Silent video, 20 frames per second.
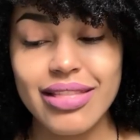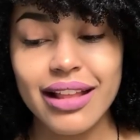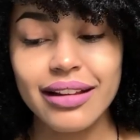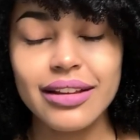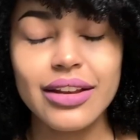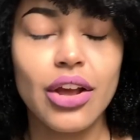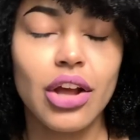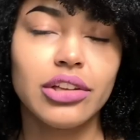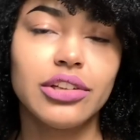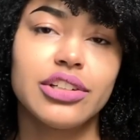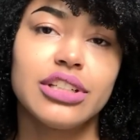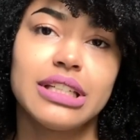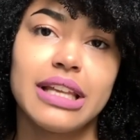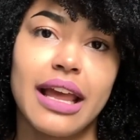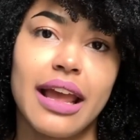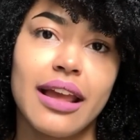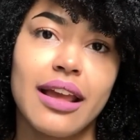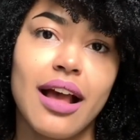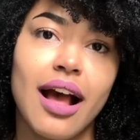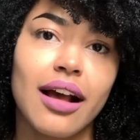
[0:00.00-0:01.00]
then the other
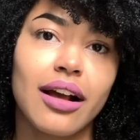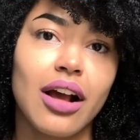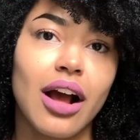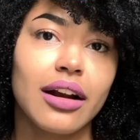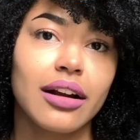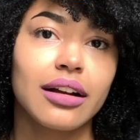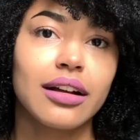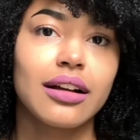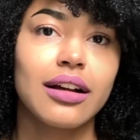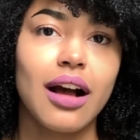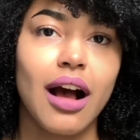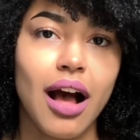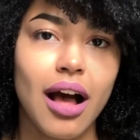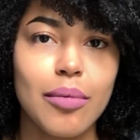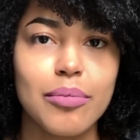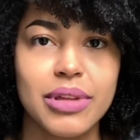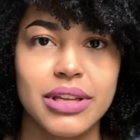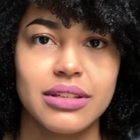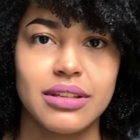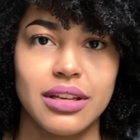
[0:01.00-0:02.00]
day, I got a
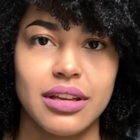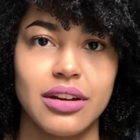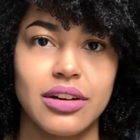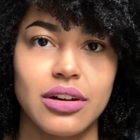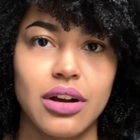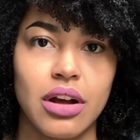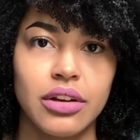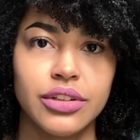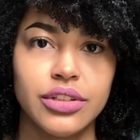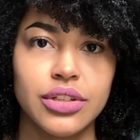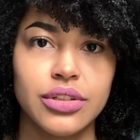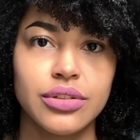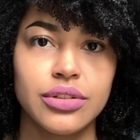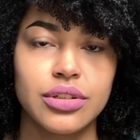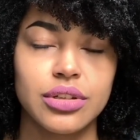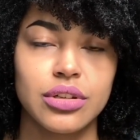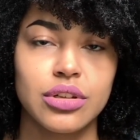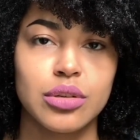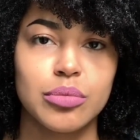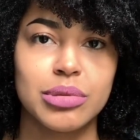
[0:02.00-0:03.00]
comment here on
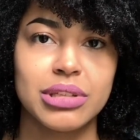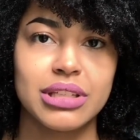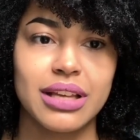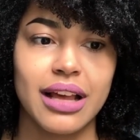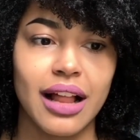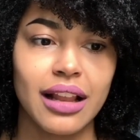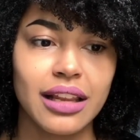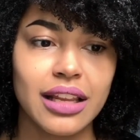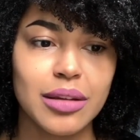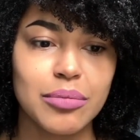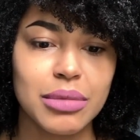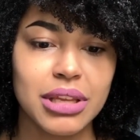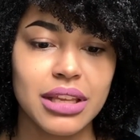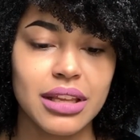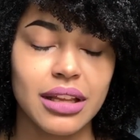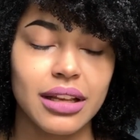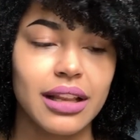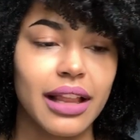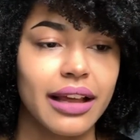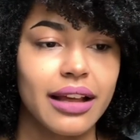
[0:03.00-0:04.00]
YouTube telling
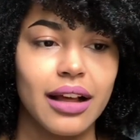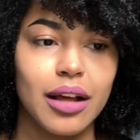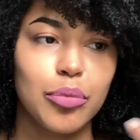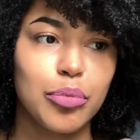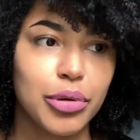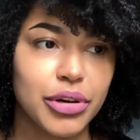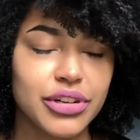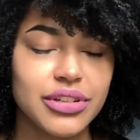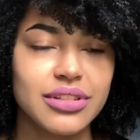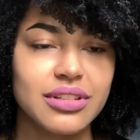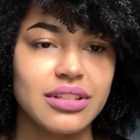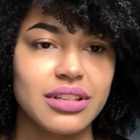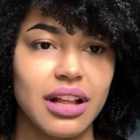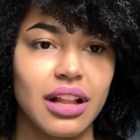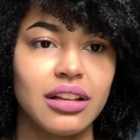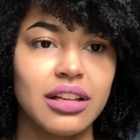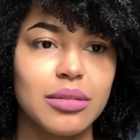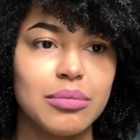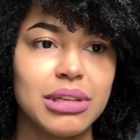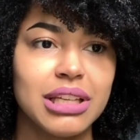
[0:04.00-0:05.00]
me, like a person
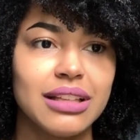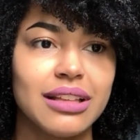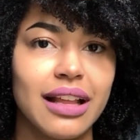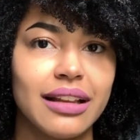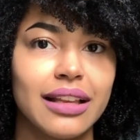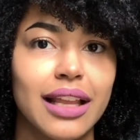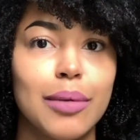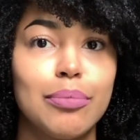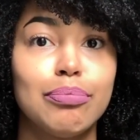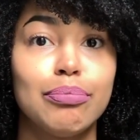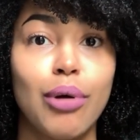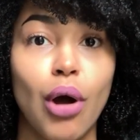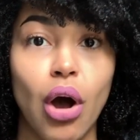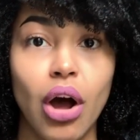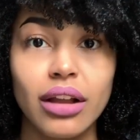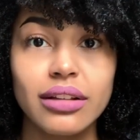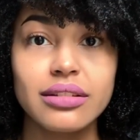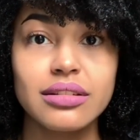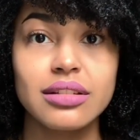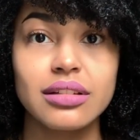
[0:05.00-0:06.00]
telling me that they
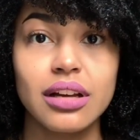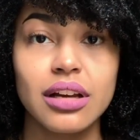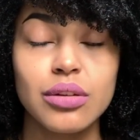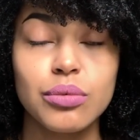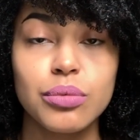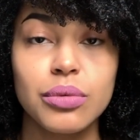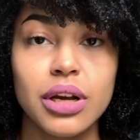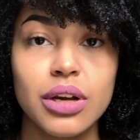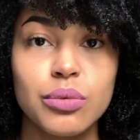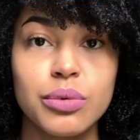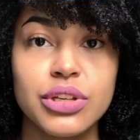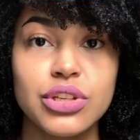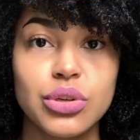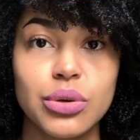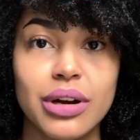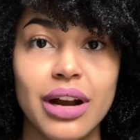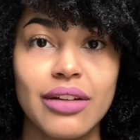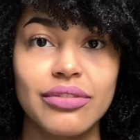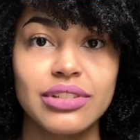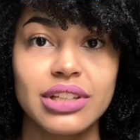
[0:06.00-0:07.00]
bought a
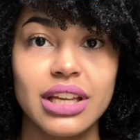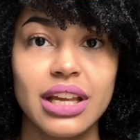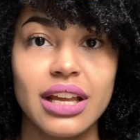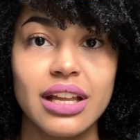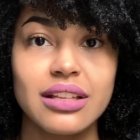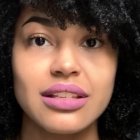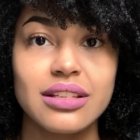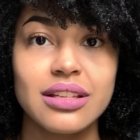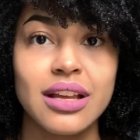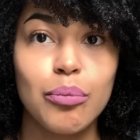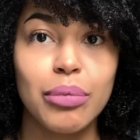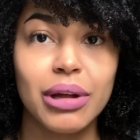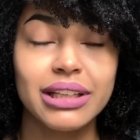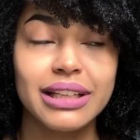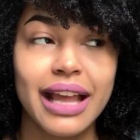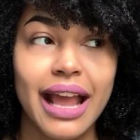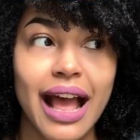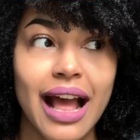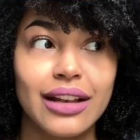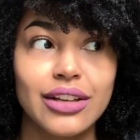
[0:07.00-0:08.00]
witchcraft kit, but
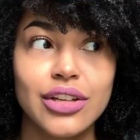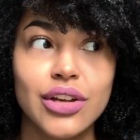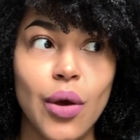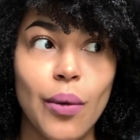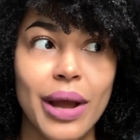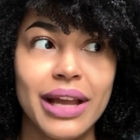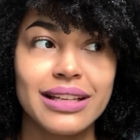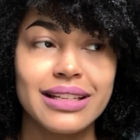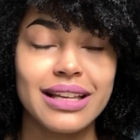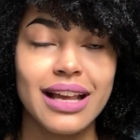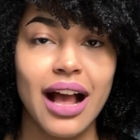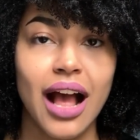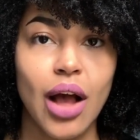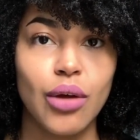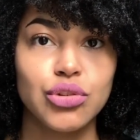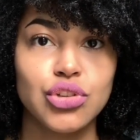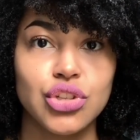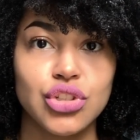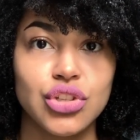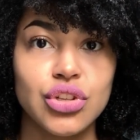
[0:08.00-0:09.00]
they had no idea
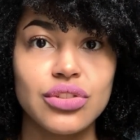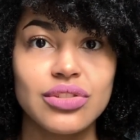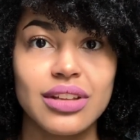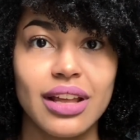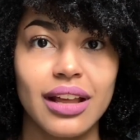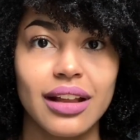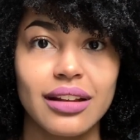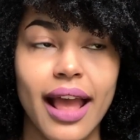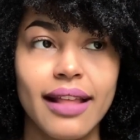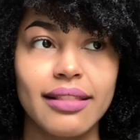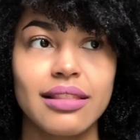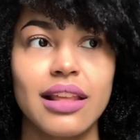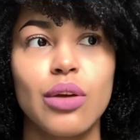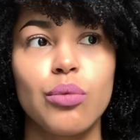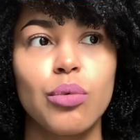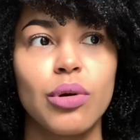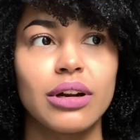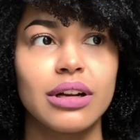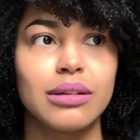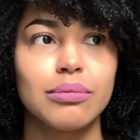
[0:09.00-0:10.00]
how to use it. And they
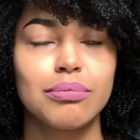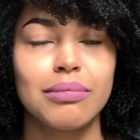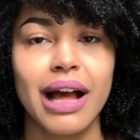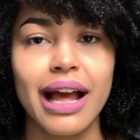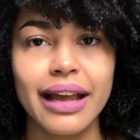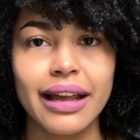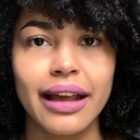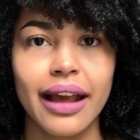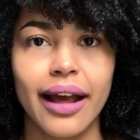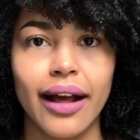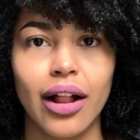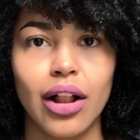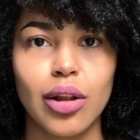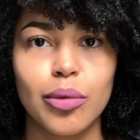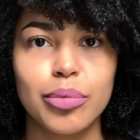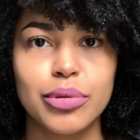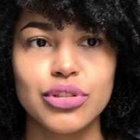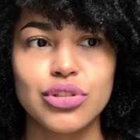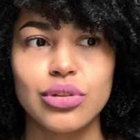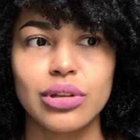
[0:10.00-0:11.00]
wanted my
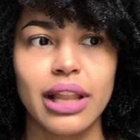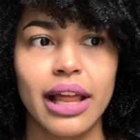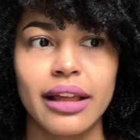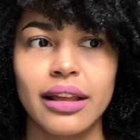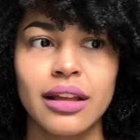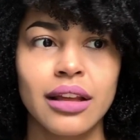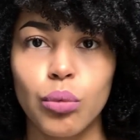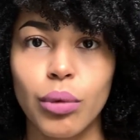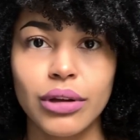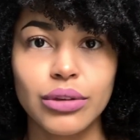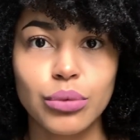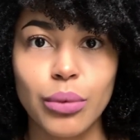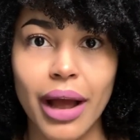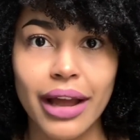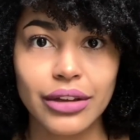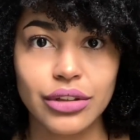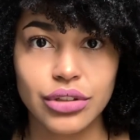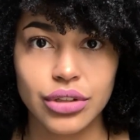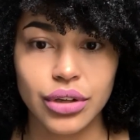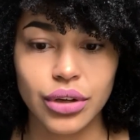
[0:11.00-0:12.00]
help to like, what do
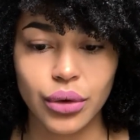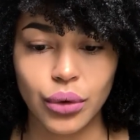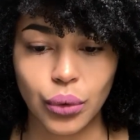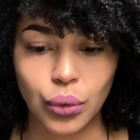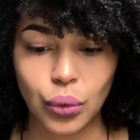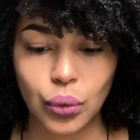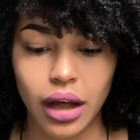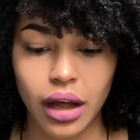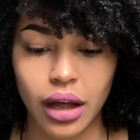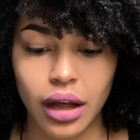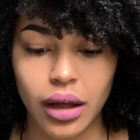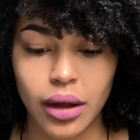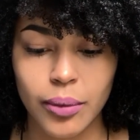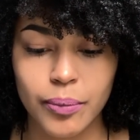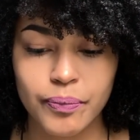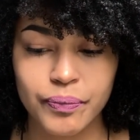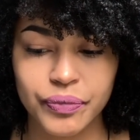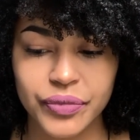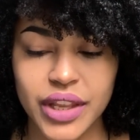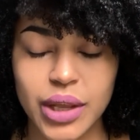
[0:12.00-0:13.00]
I do?
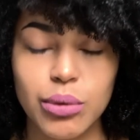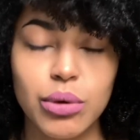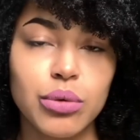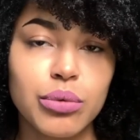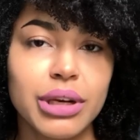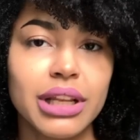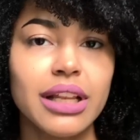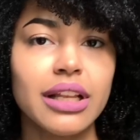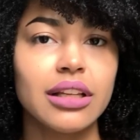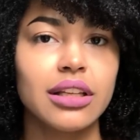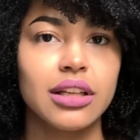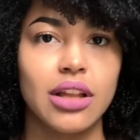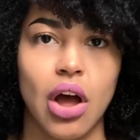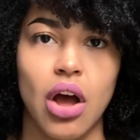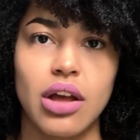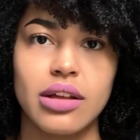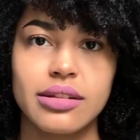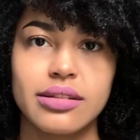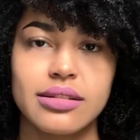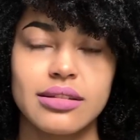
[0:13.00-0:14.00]
They were really
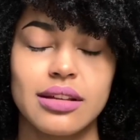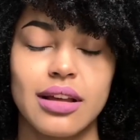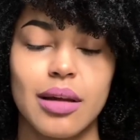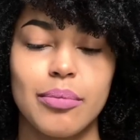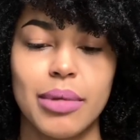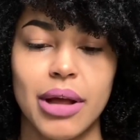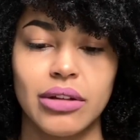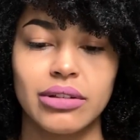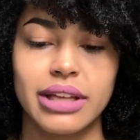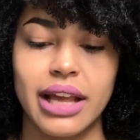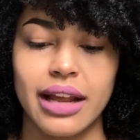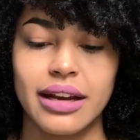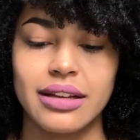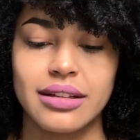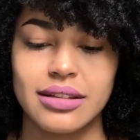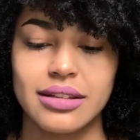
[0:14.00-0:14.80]
lost about getting